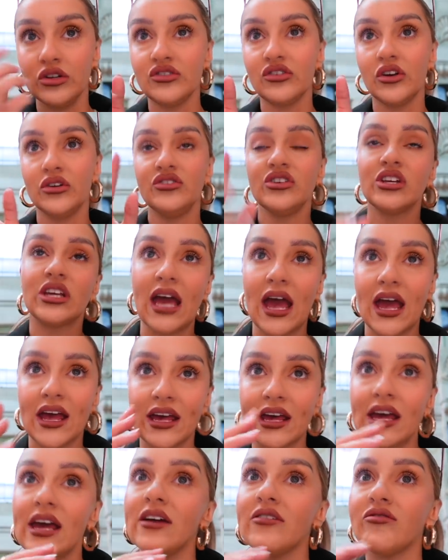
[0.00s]
So to get
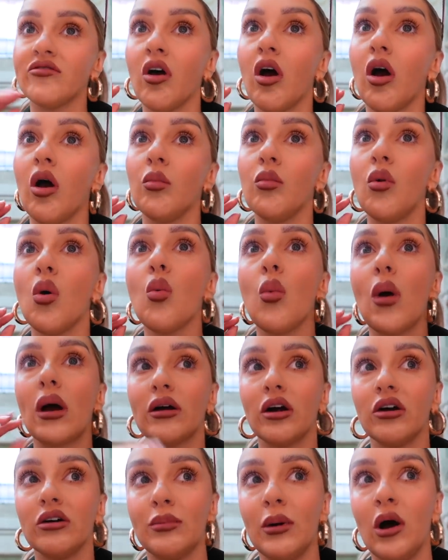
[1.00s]
here from where
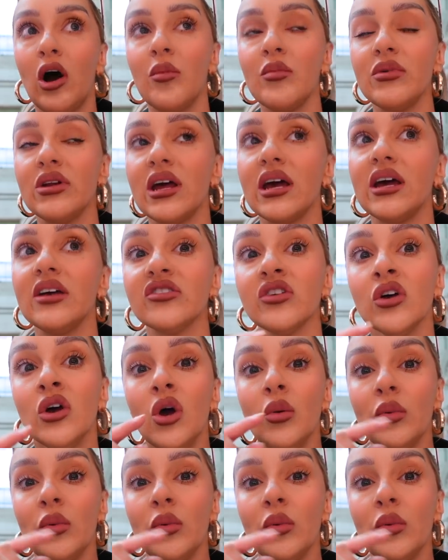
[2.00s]
our apartment is,